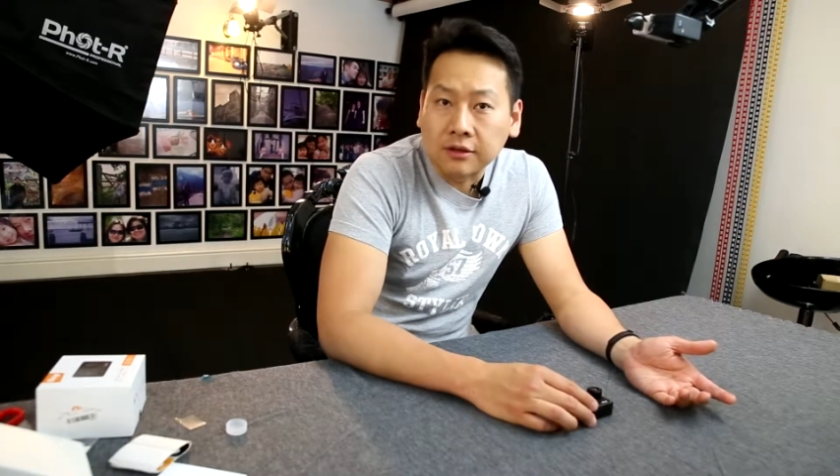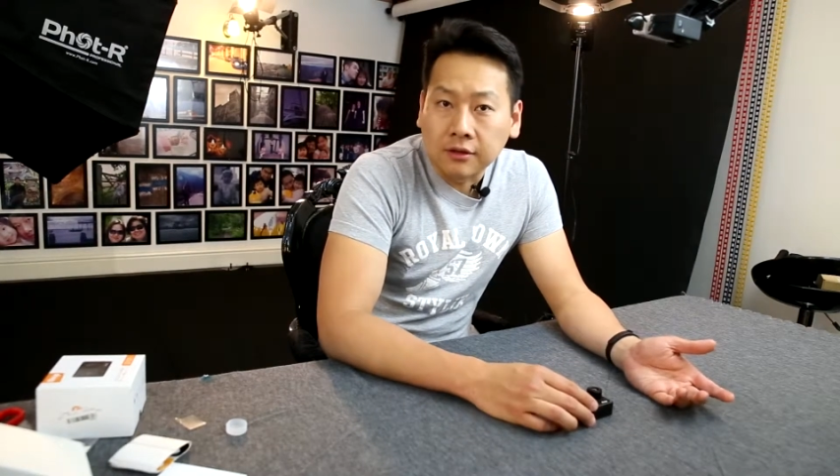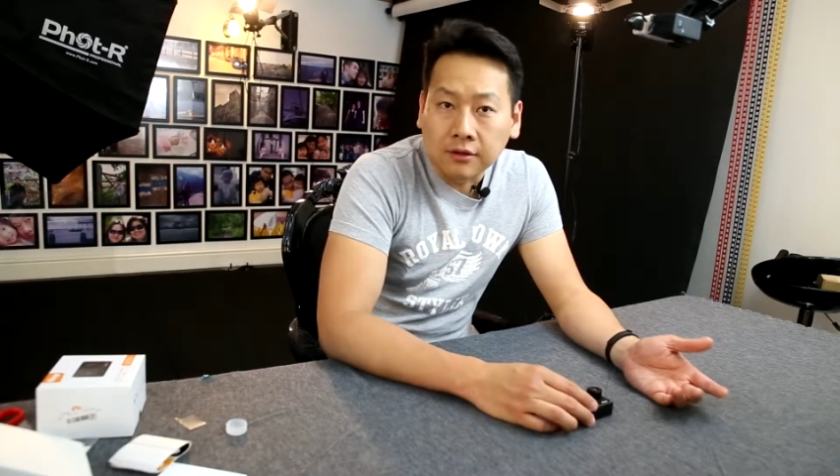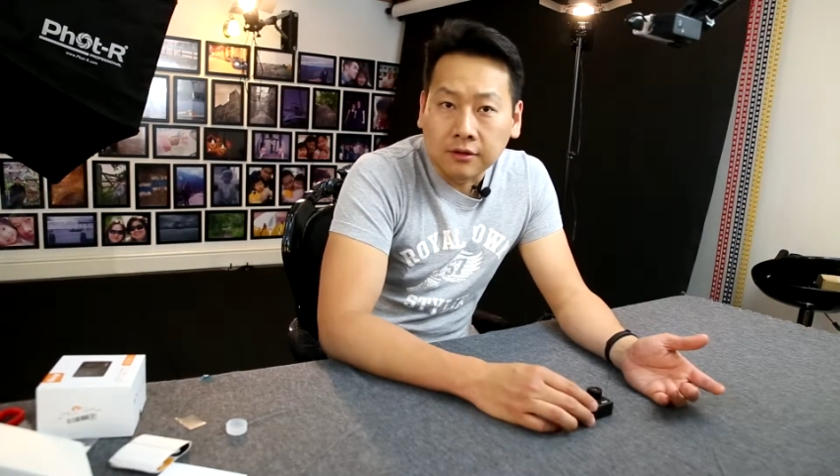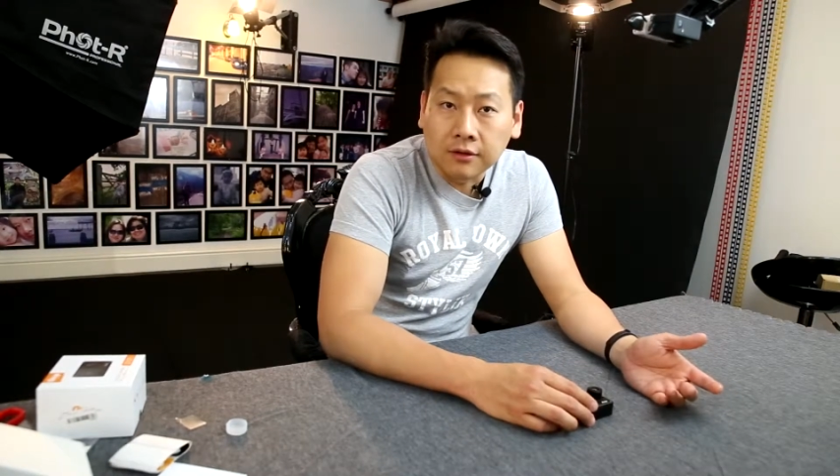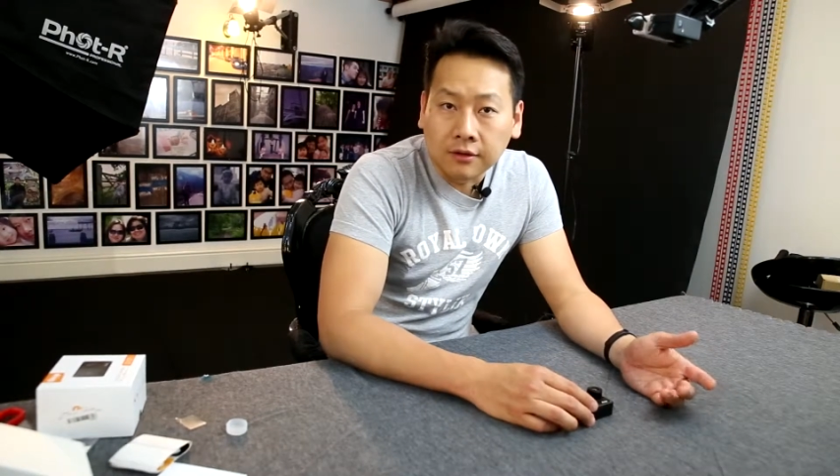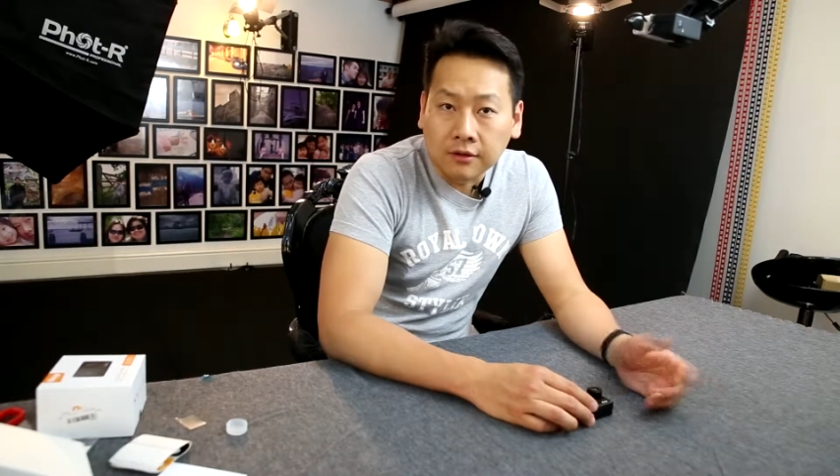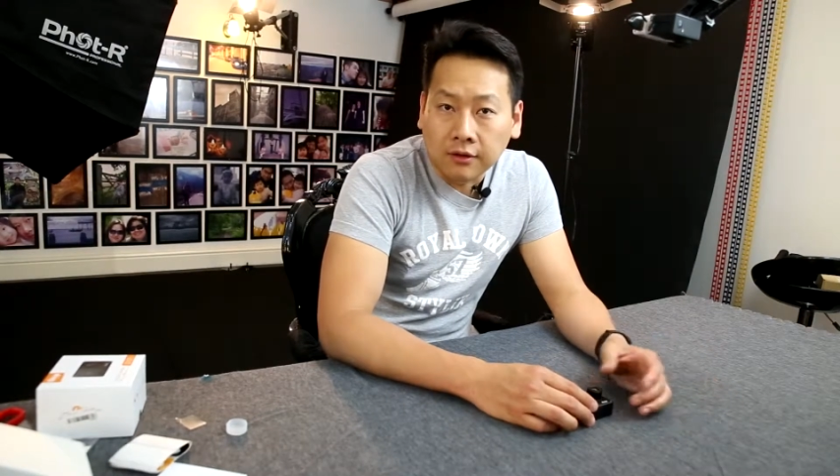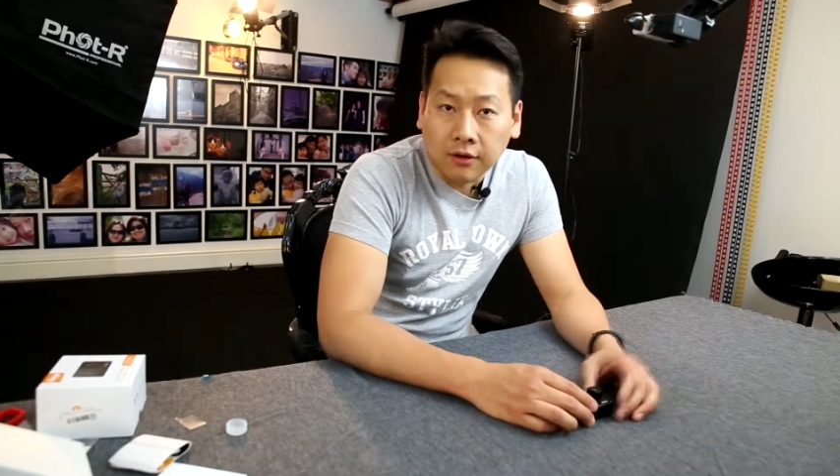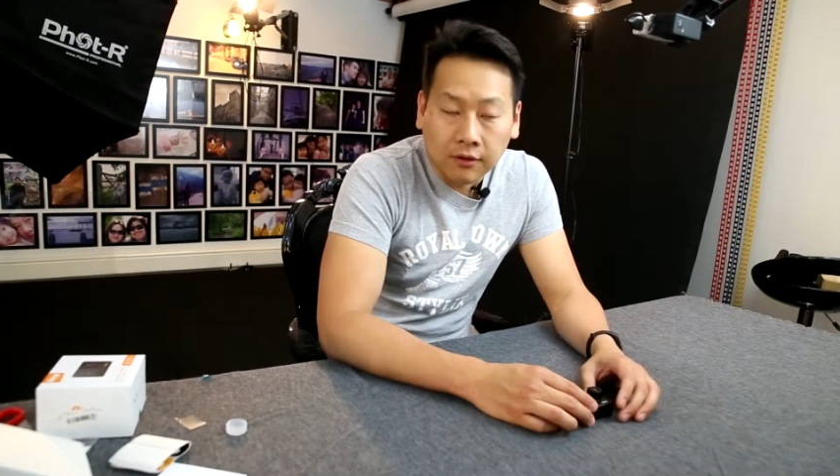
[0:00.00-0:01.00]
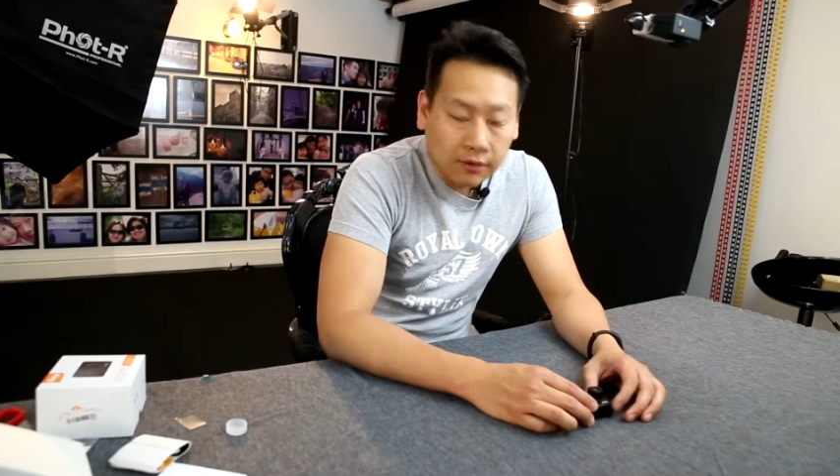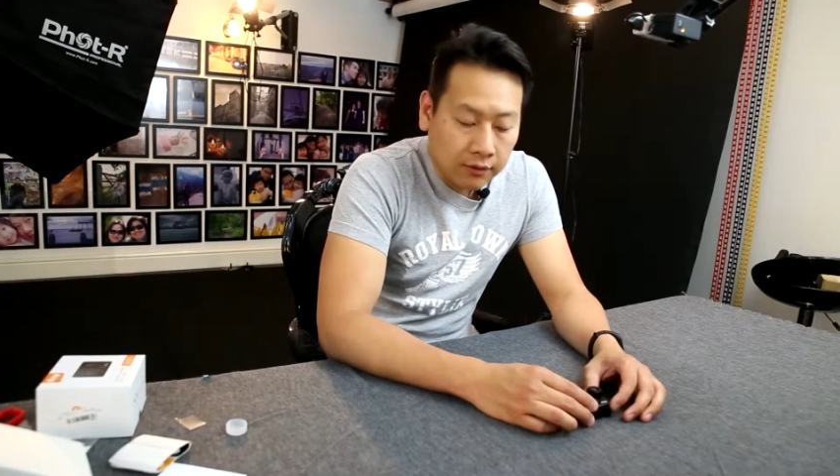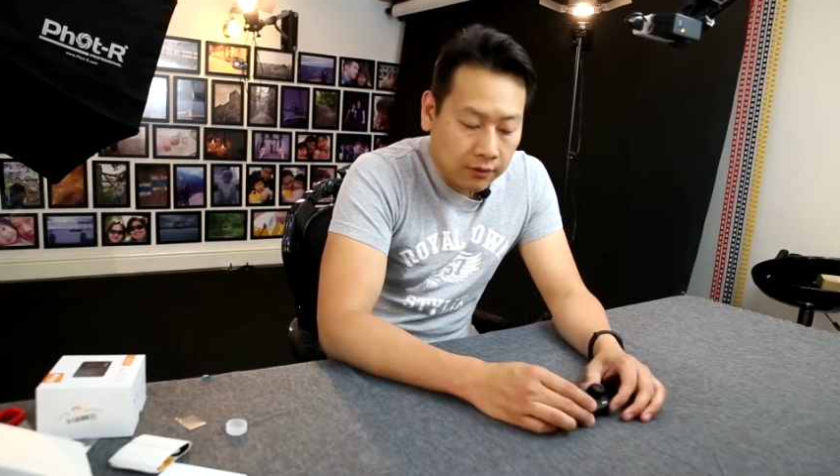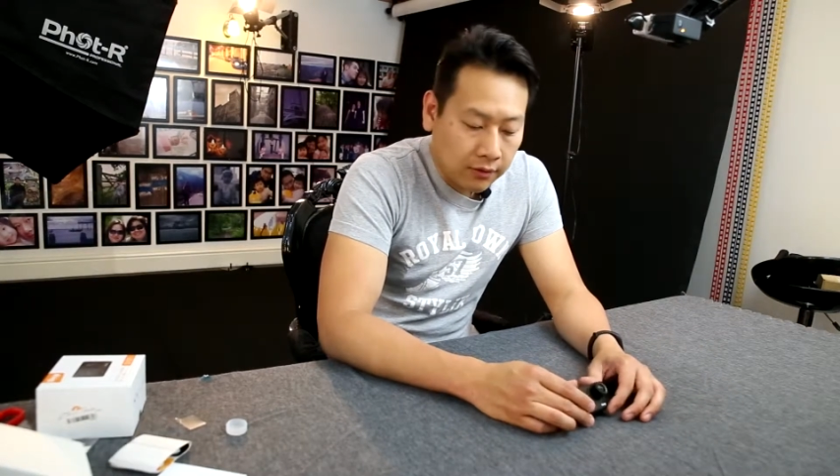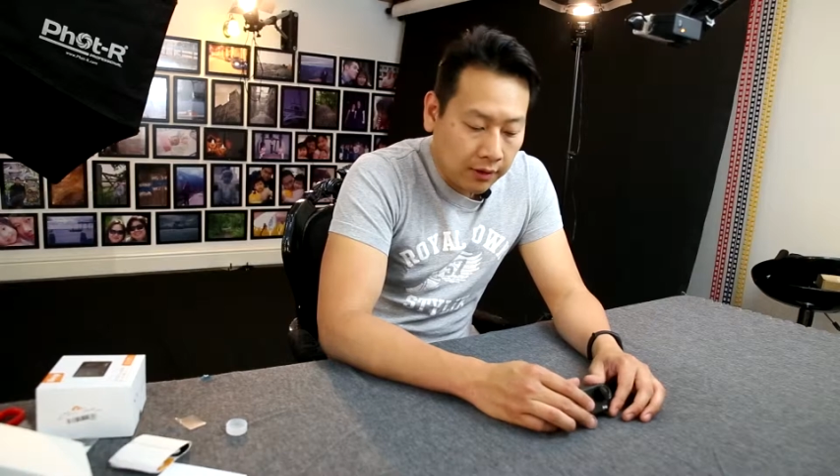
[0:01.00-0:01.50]

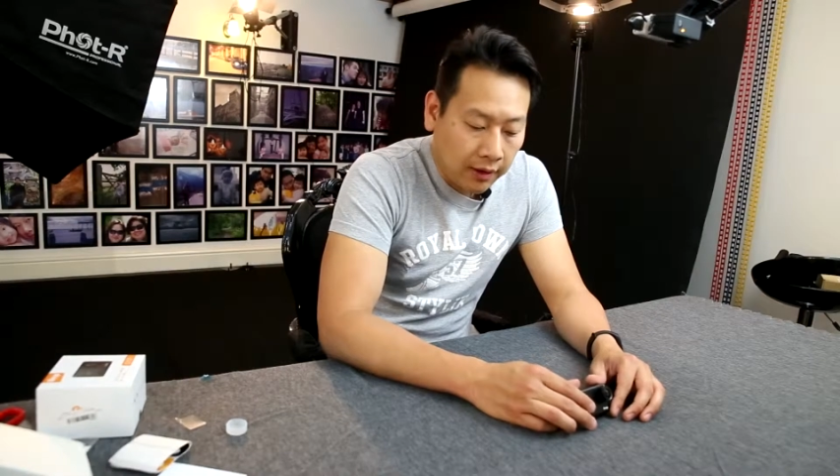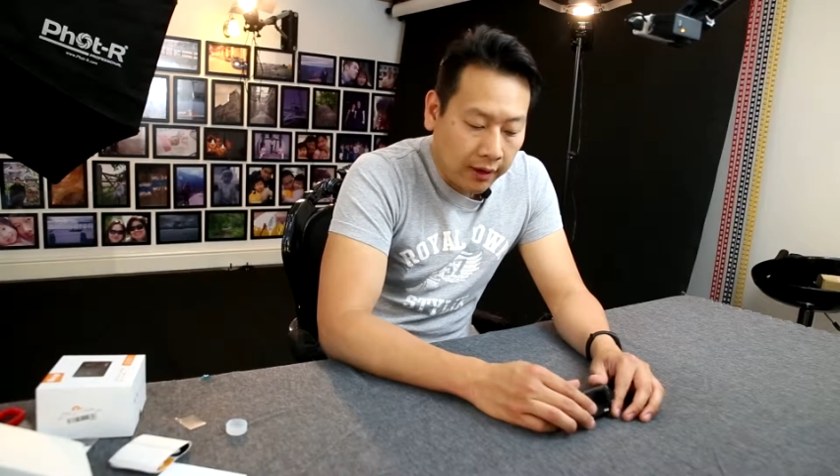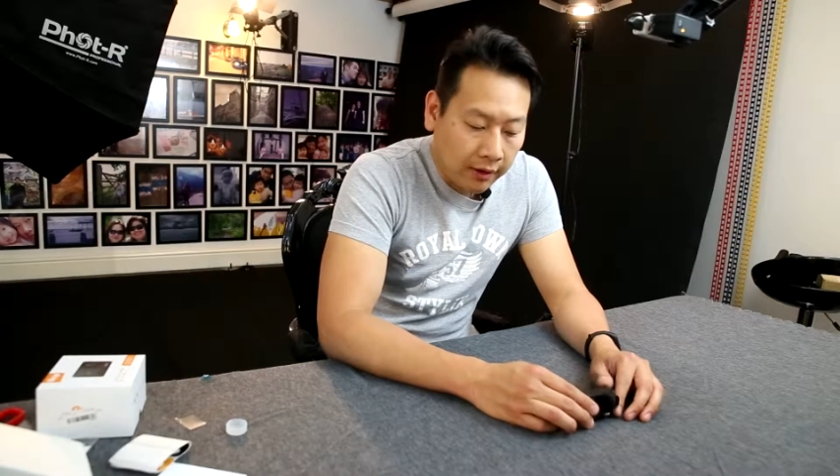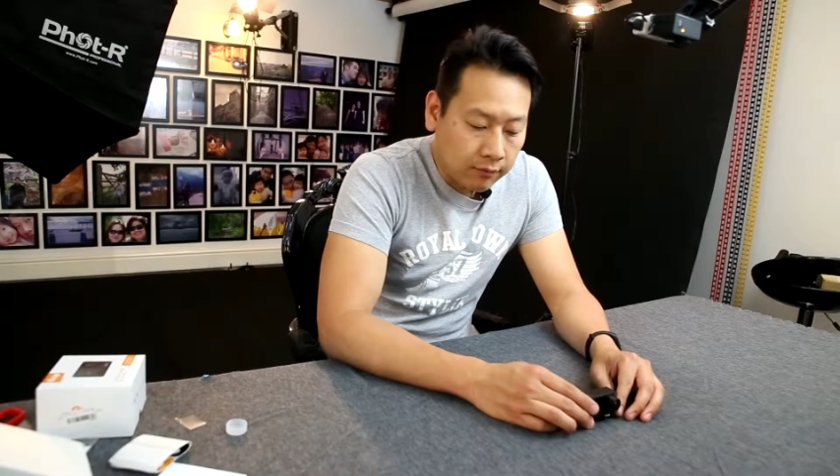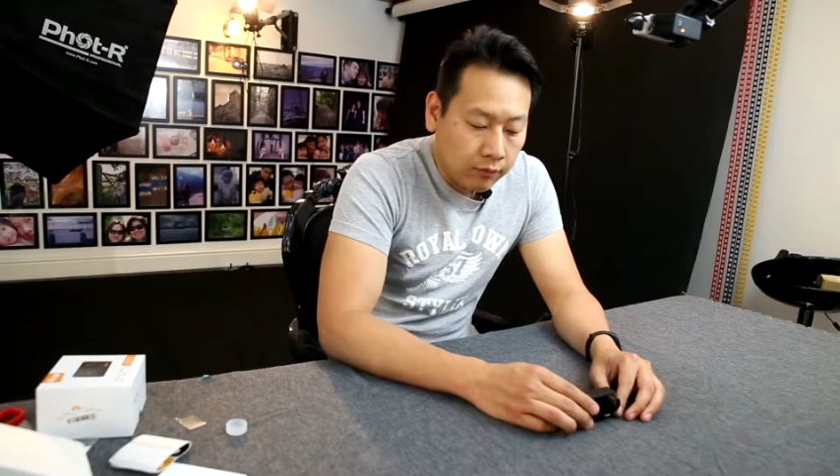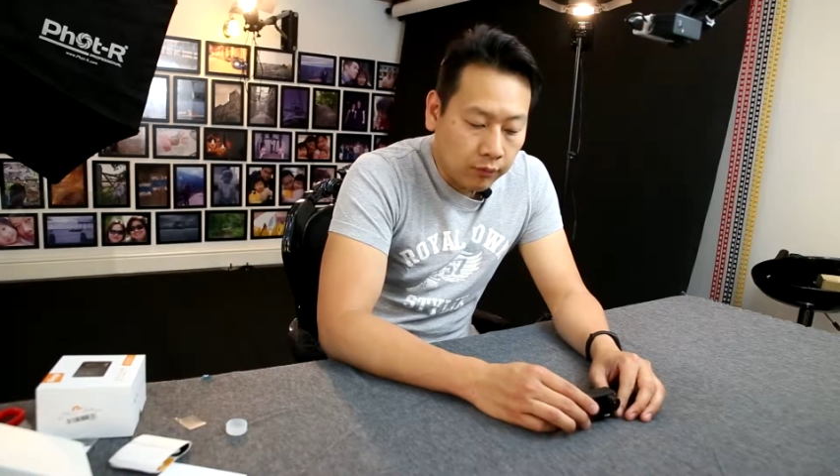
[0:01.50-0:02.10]
or